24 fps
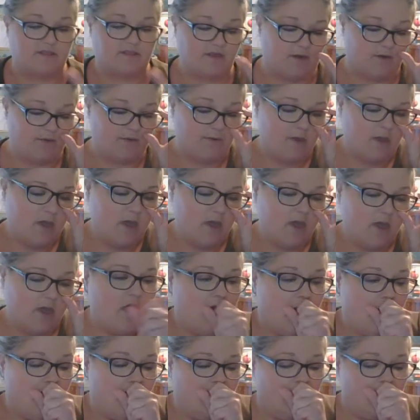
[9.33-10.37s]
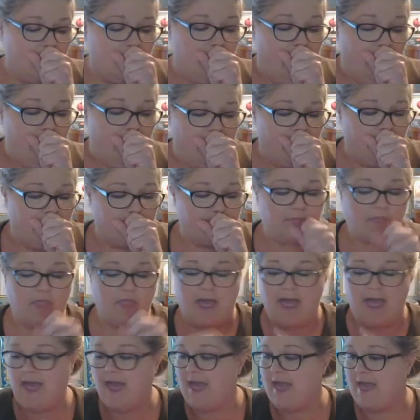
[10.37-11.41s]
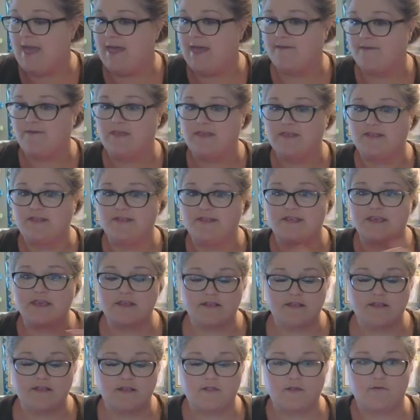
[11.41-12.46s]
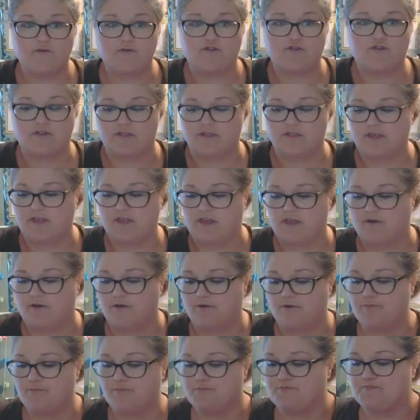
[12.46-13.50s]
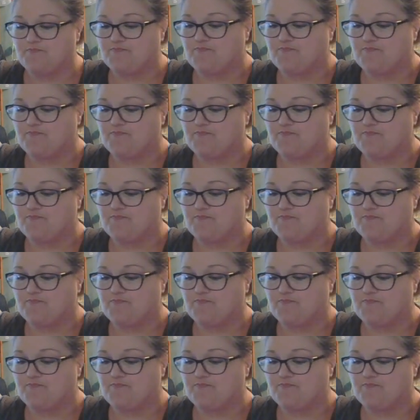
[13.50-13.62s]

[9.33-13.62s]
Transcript: So I have 6 solutions here.